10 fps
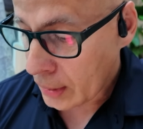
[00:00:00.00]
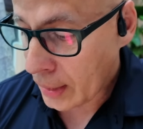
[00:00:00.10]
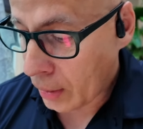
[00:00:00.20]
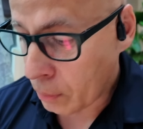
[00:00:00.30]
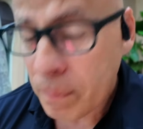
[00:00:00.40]

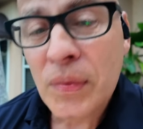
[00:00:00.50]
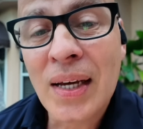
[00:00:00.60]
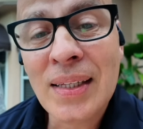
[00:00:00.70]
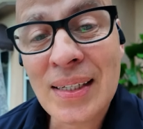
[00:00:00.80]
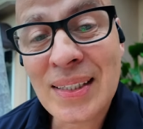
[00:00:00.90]
Now,
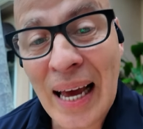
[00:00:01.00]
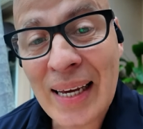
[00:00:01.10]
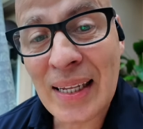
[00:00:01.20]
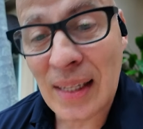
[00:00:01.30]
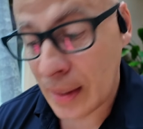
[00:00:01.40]
the
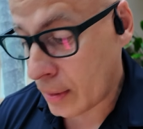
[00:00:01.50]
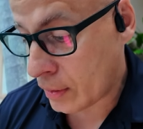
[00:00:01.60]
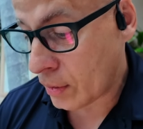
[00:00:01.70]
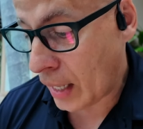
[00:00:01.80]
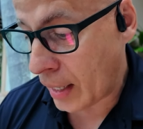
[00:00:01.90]

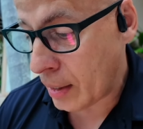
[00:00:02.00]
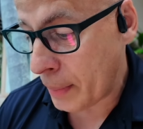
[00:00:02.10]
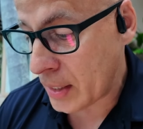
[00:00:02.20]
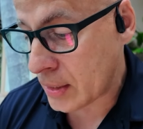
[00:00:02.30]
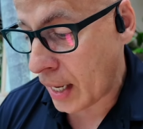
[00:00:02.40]
third
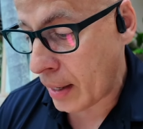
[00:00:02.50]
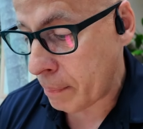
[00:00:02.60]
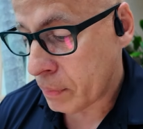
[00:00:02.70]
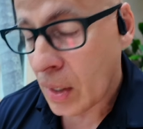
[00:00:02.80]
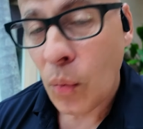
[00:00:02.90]
item is that